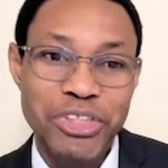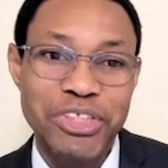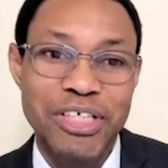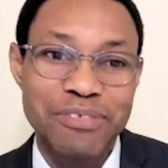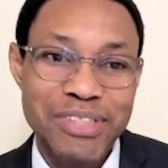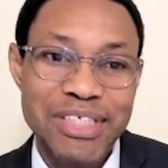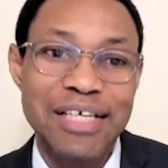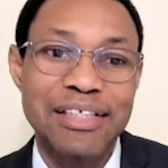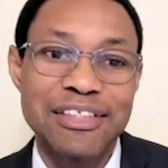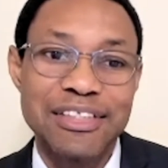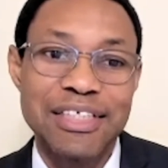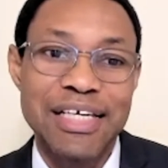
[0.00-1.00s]
of
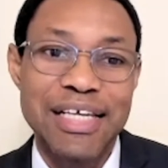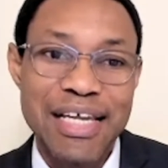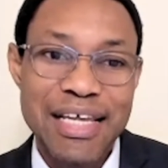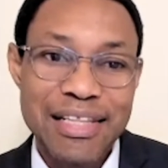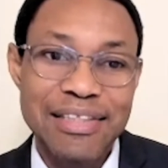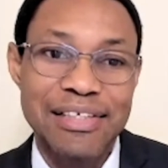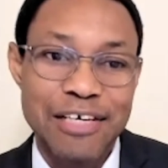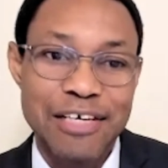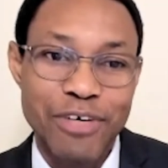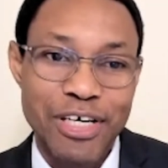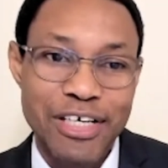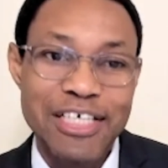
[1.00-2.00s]
cells in the
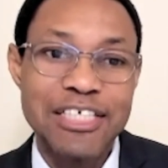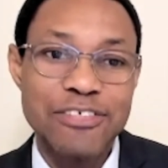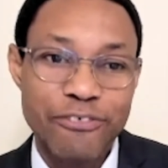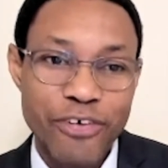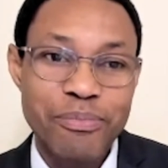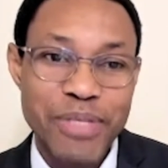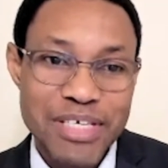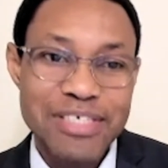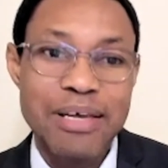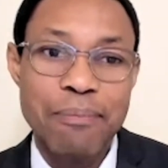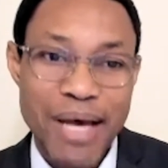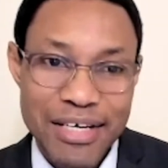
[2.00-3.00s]
liver is from these
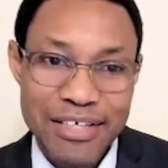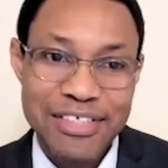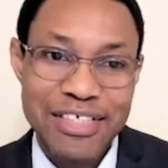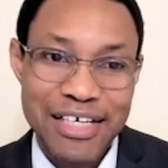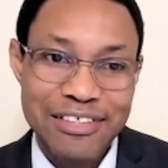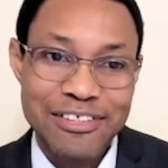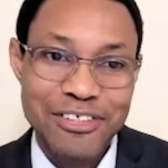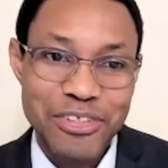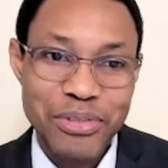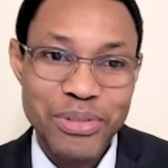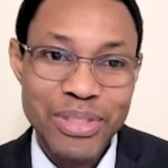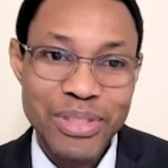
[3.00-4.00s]
hepatocytes.
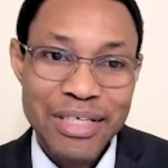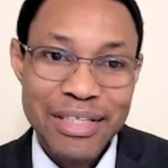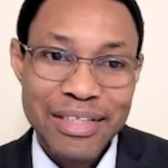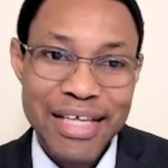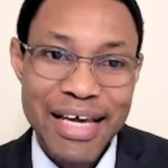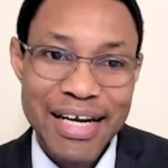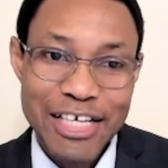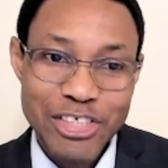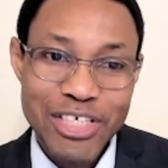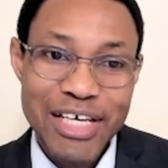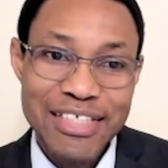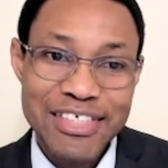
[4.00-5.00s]
So that
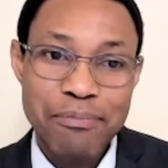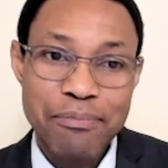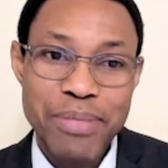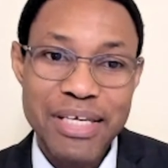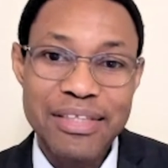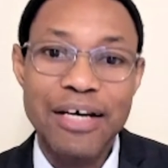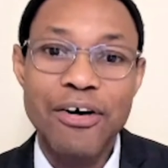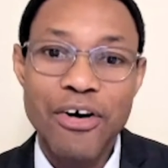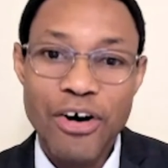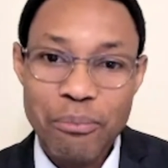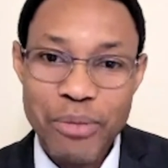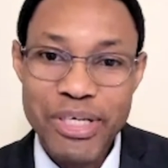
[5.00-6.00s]
actually ends up being the
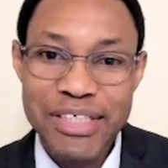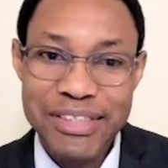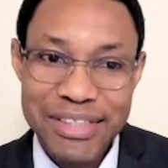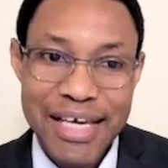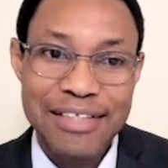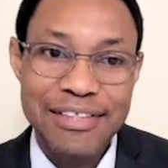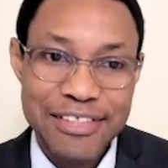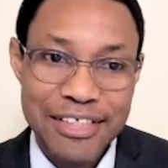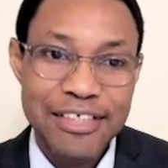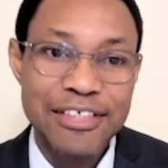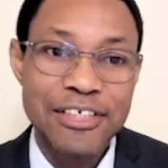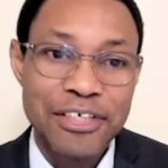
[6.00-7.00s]
commonest
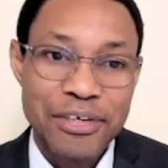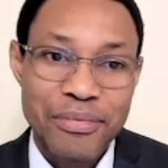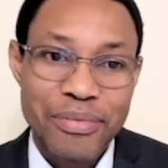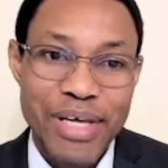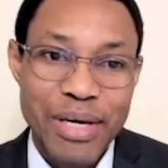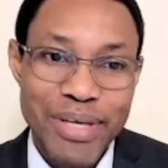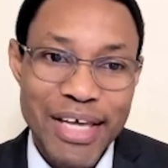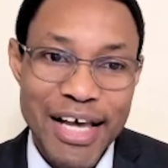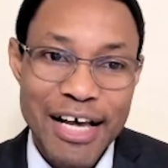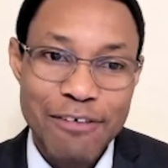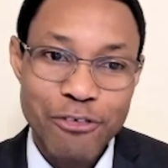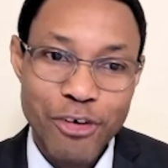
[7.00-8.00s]
cancer that we
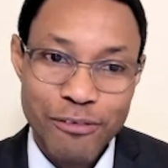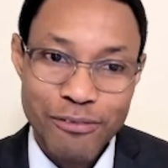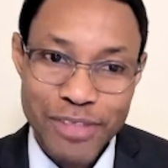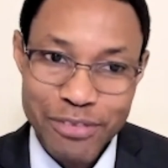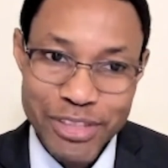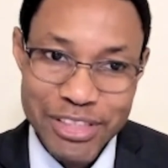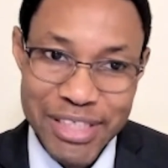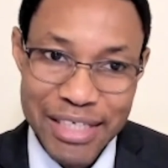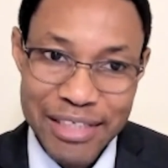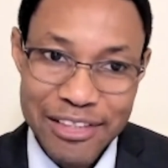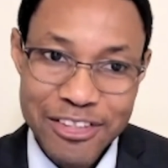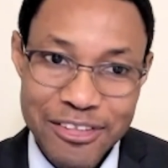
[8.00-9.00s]
have of liver
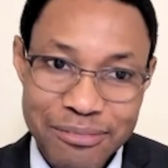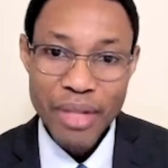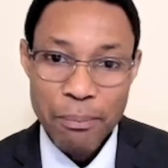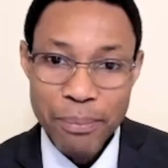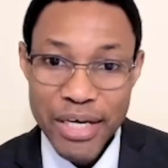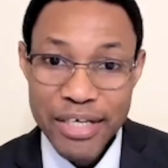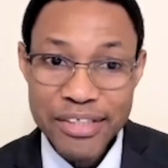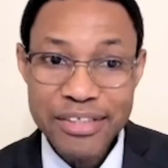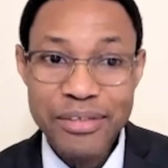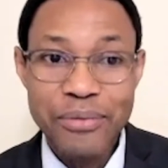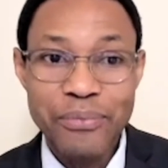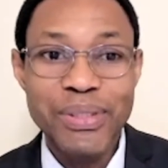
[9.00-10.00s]
cells.
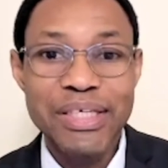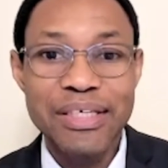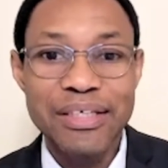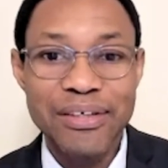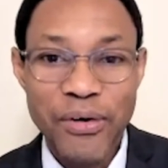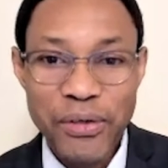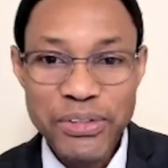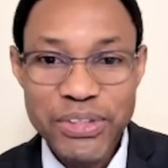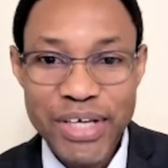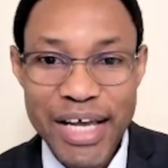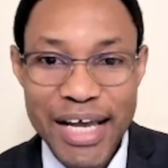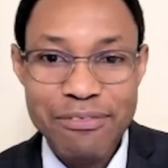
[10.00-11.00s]
But we can also
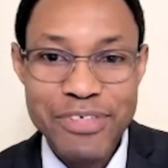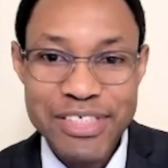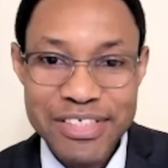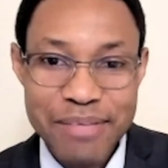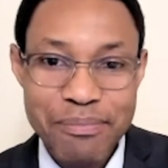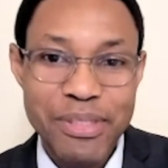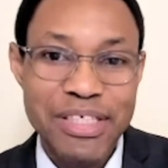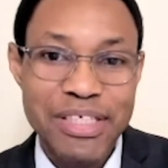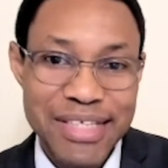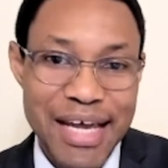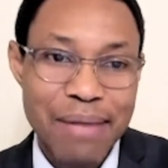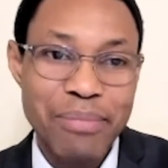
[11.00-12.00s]
have similar
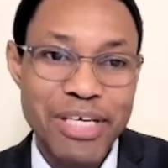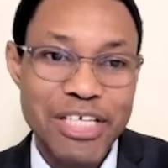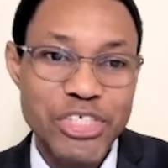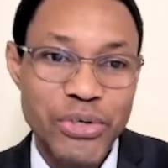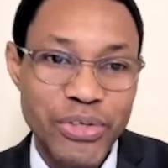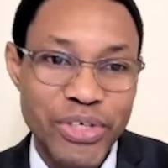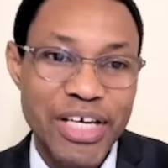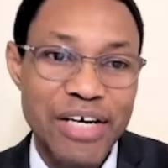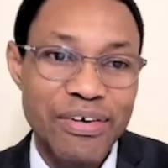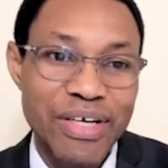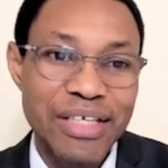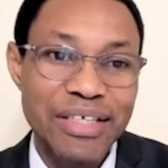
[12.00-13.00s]
damage
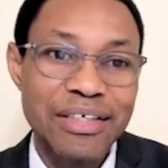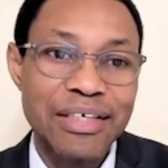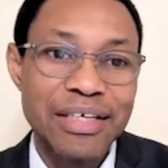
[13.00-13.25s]
occurring